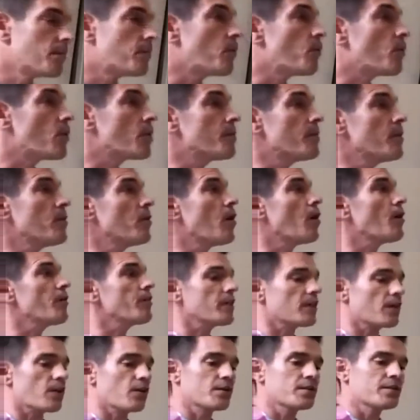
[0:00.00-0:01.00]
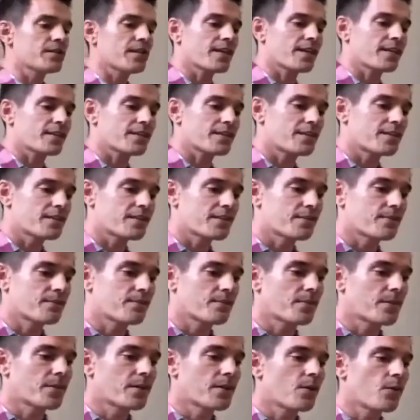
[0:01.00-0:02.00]
But what about other contexts
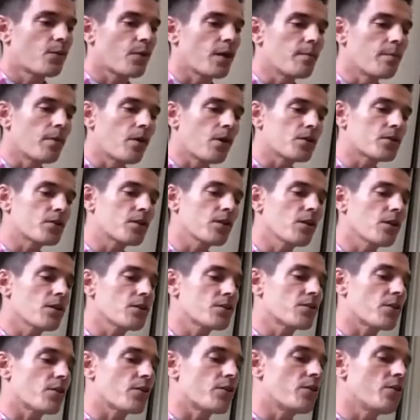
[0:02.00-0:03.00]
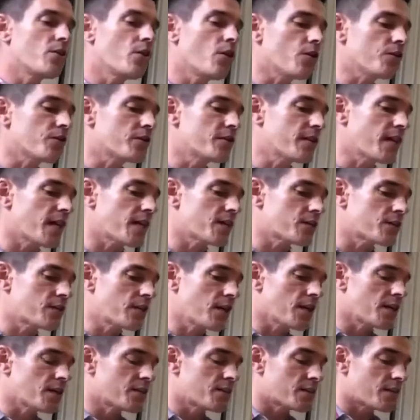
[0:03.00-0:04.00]
where martial arts are not
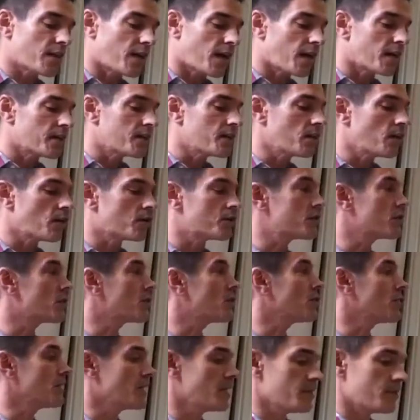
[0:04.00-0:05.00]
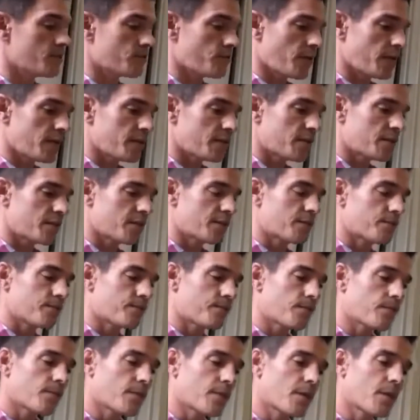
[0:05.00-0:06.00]
nationalist ideological interests?
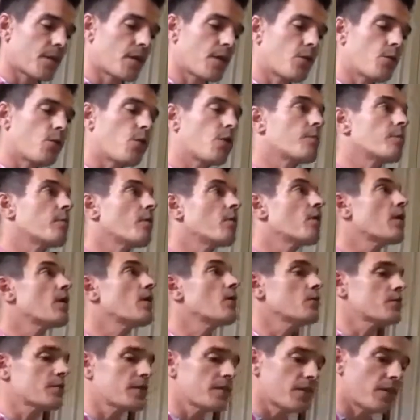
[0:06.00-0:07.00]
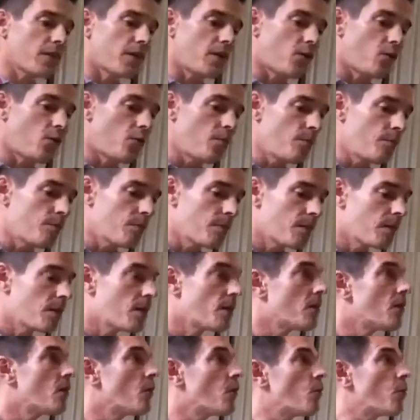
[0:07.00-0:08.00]
What about closer to home?
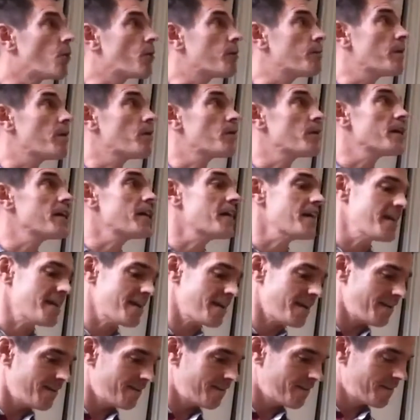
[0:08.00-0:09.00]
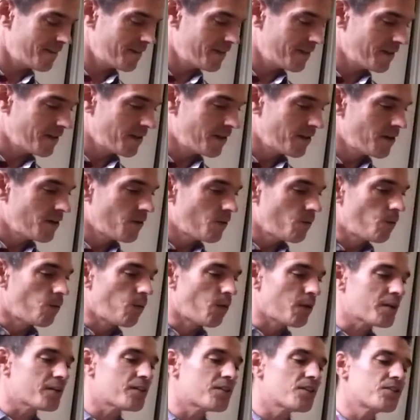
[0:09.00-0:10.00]
What about here?
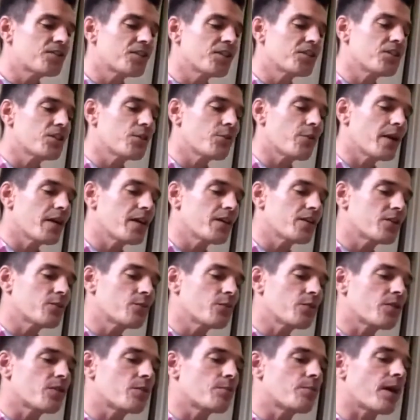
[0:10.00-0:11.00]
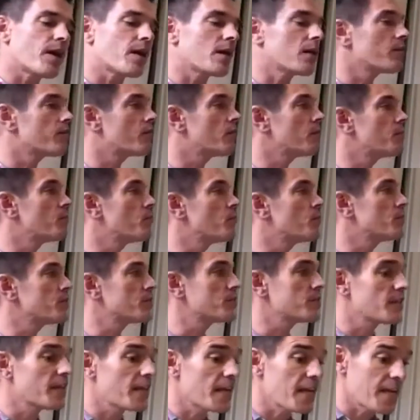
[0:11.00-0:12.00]
What is the situation with the Battle of the
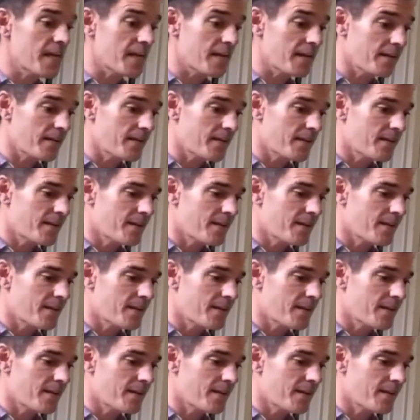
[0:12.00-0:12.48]
Books here?